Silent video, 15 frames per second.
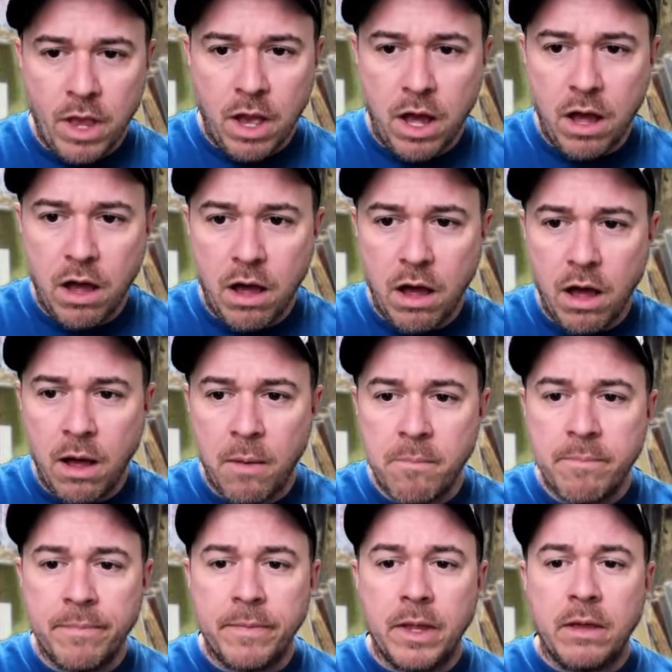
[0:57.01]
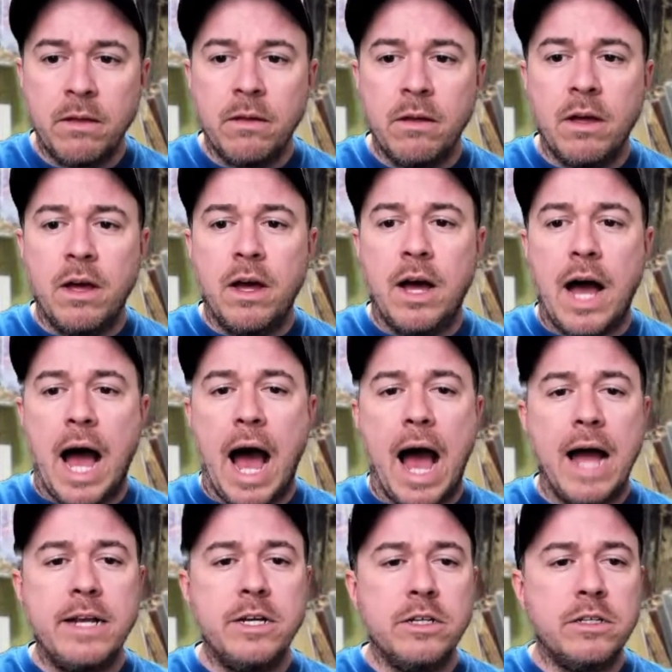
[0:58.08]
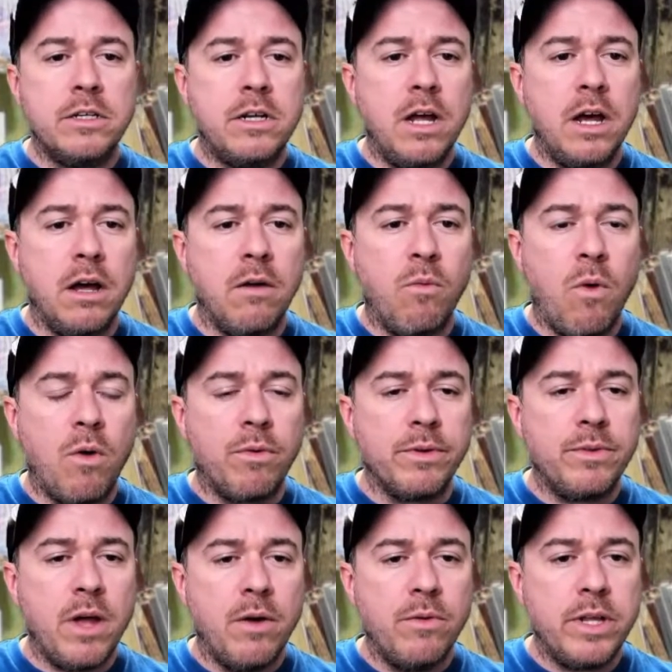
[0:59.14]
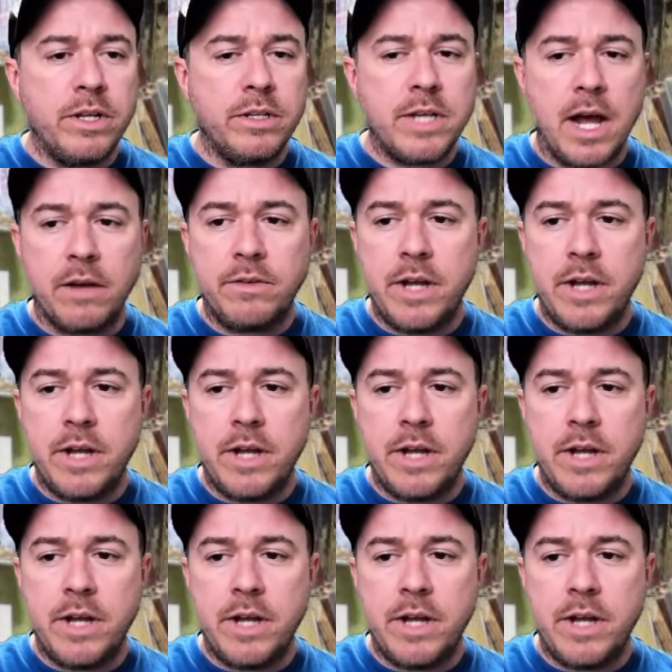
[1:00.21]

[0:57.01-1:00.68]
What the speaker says: I just want to throw this out